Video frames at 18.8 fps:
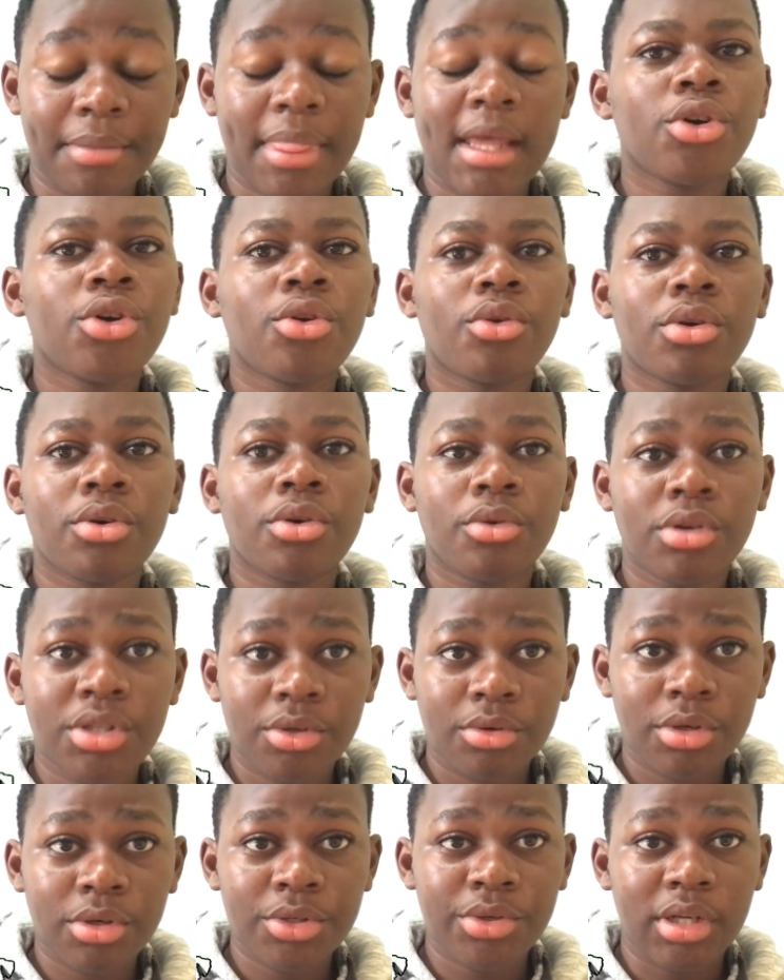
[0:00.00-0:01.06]
So
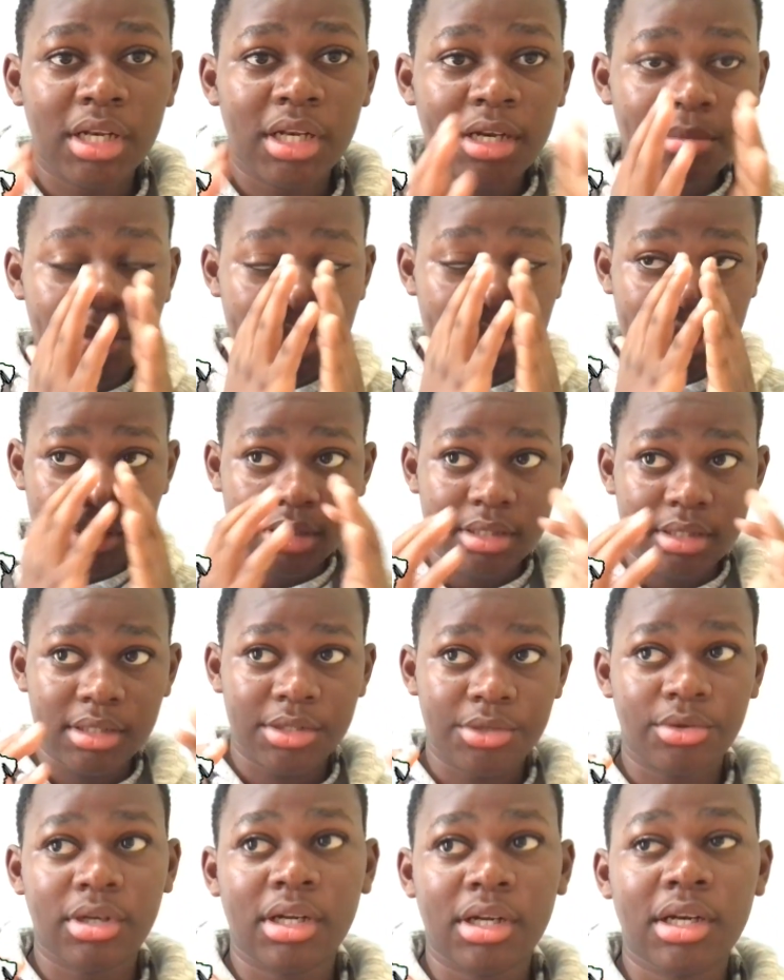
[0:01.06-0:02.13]
what will happen is
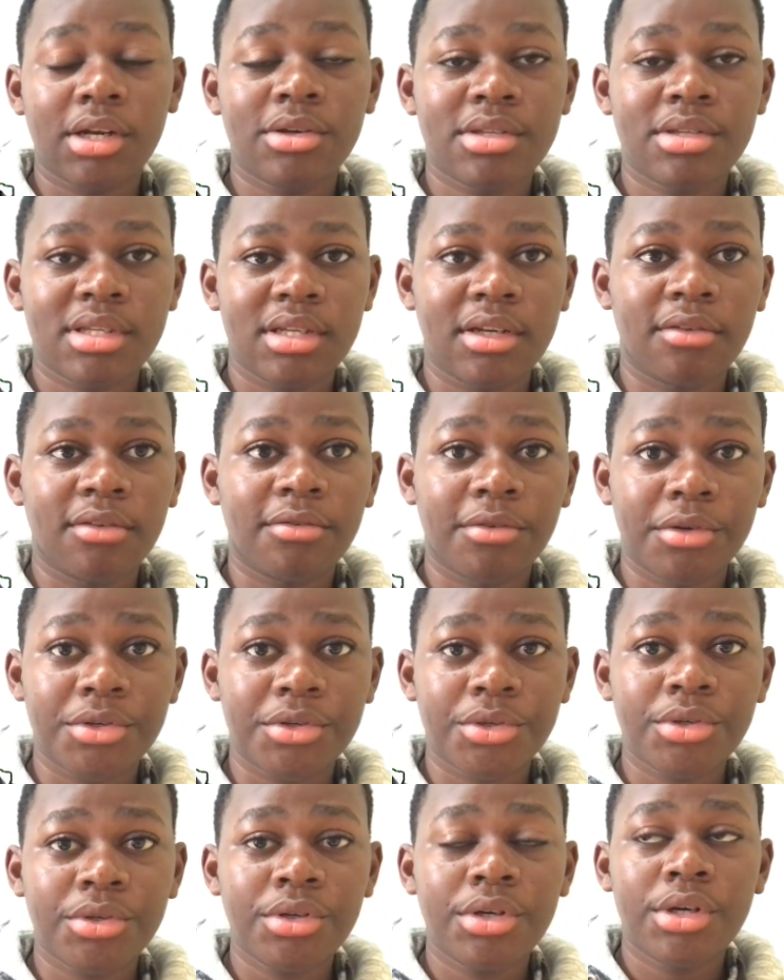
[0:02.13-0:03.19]
that you can now send a
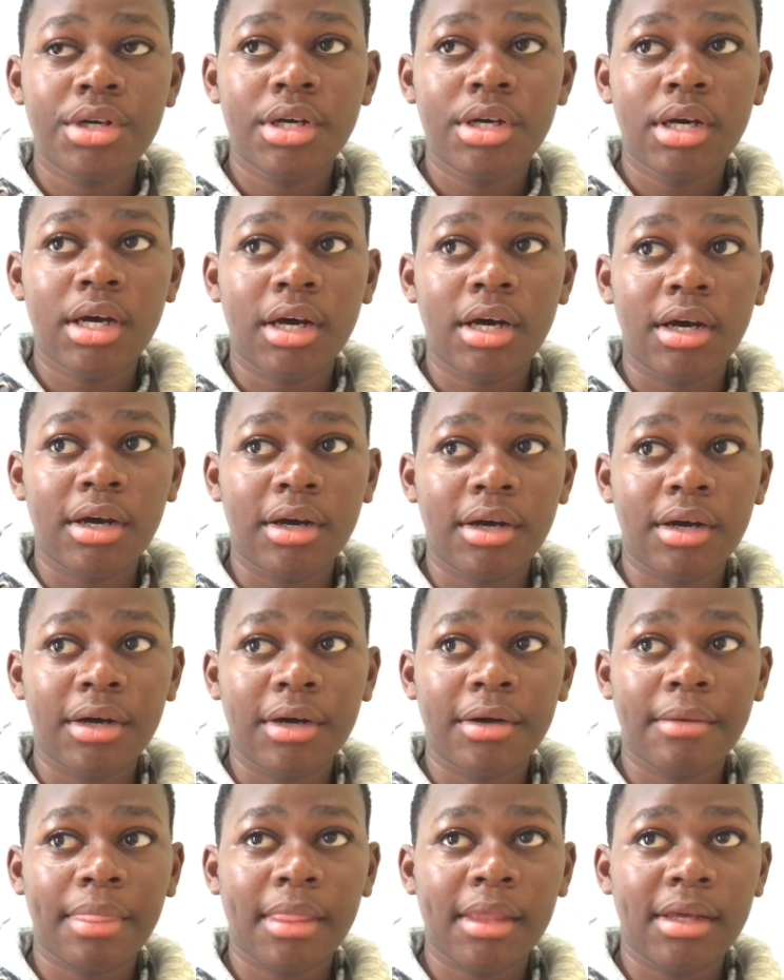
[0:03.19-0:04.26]
photo
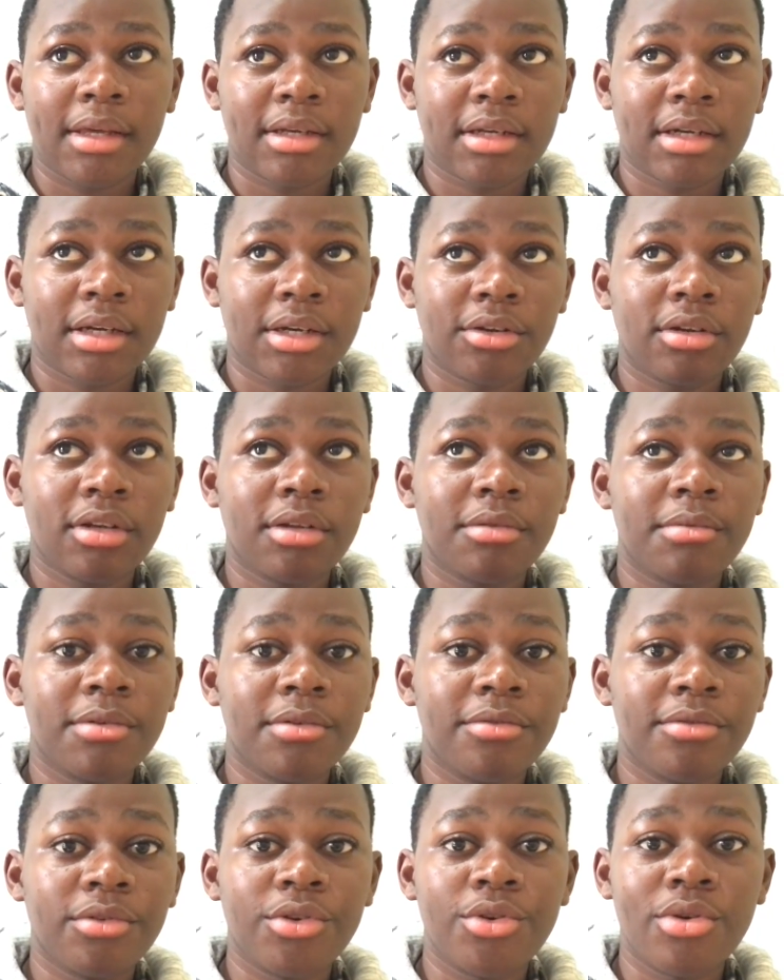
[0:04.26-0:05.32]
and can only be
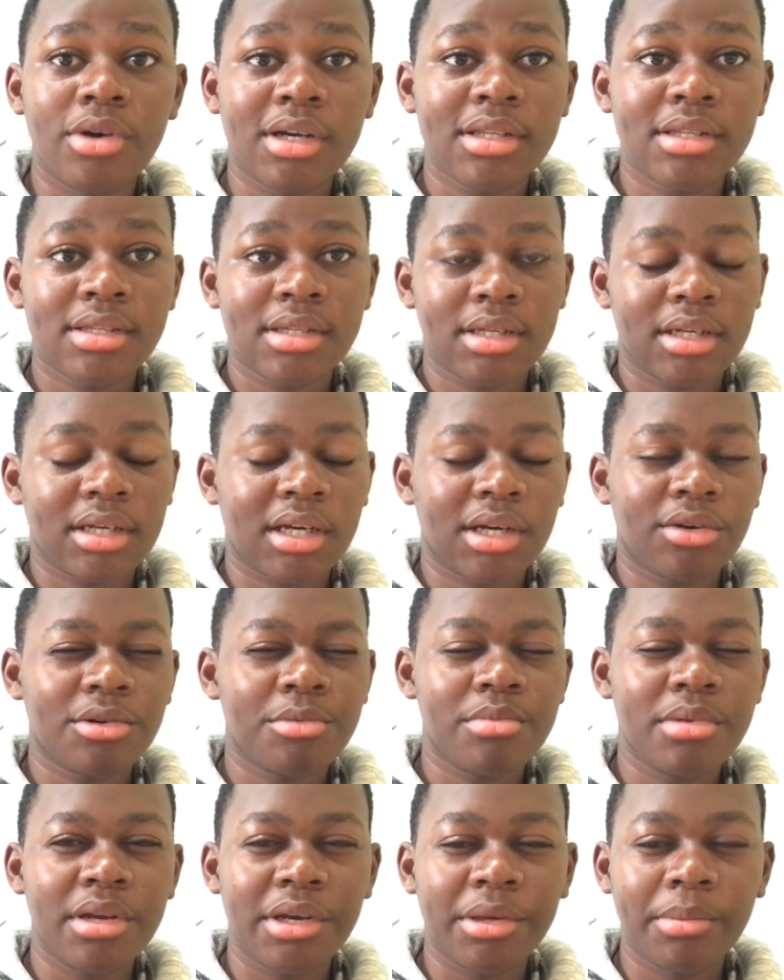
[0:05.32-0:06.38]
viewed once and
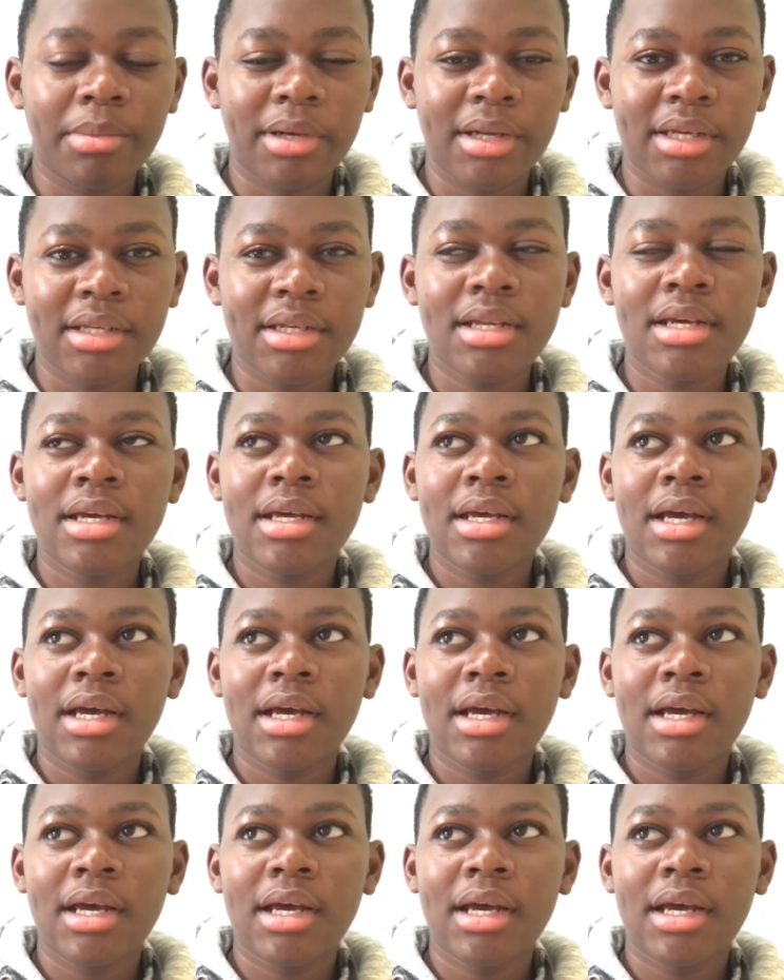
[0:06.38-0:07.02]
cannot be replayed.